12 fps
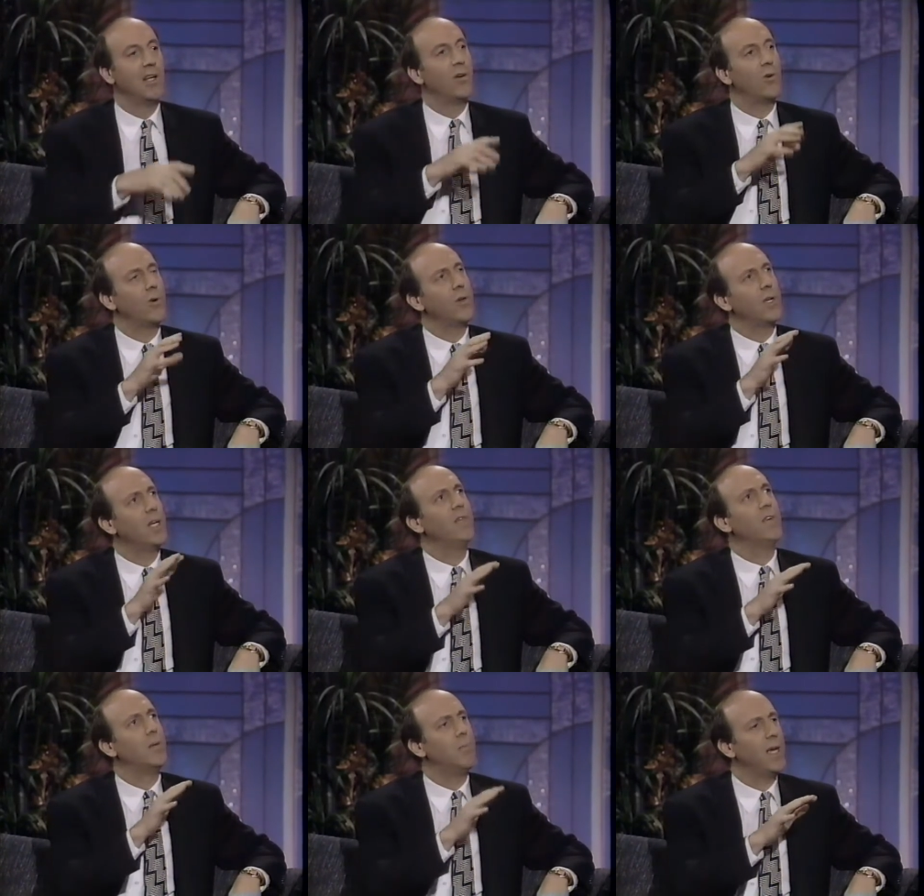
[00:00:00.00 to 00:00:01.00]
you can
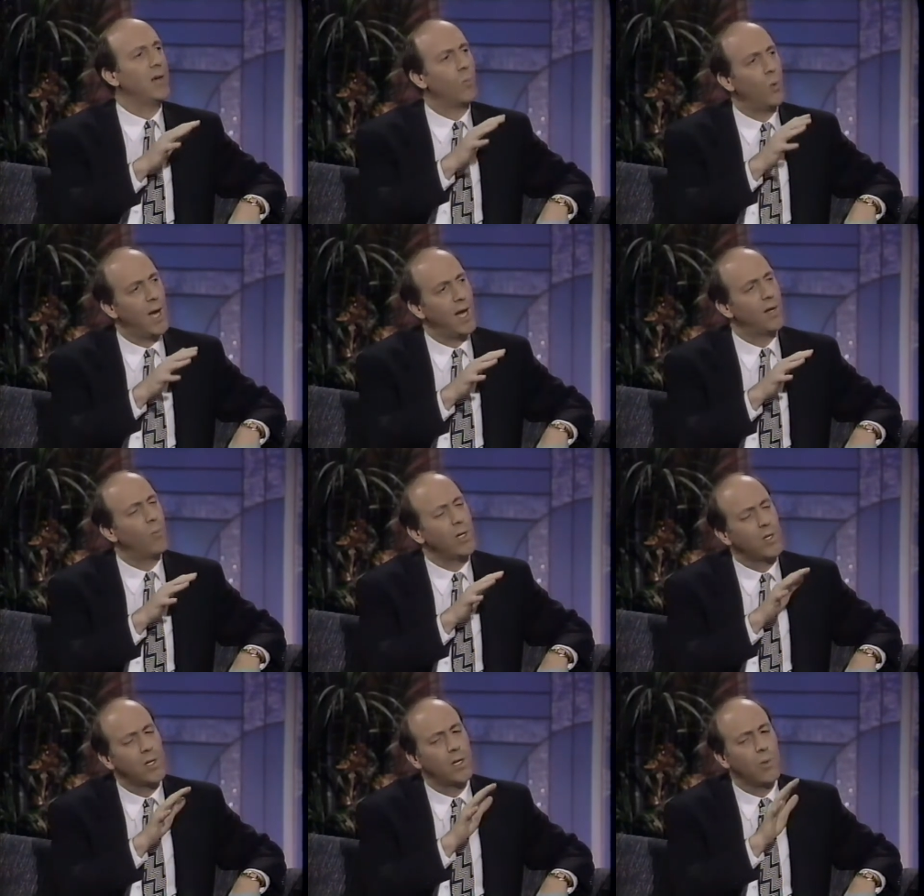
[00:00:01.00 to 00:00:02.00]
even debate why
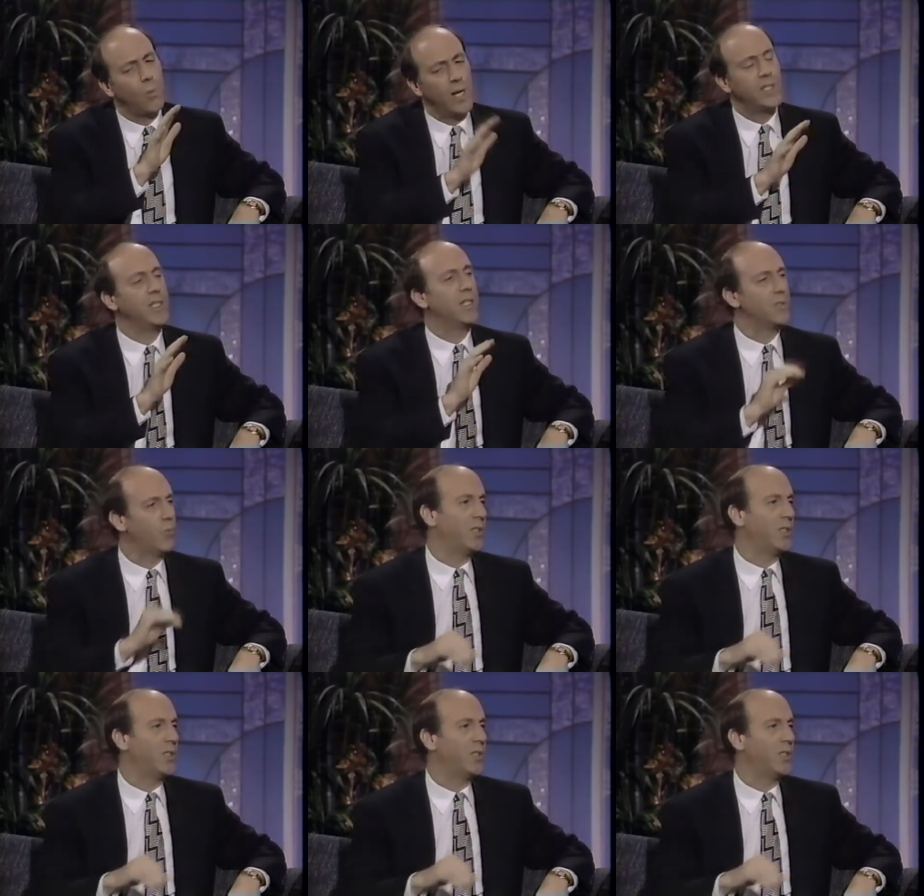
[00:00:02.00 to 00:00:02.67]
what why she does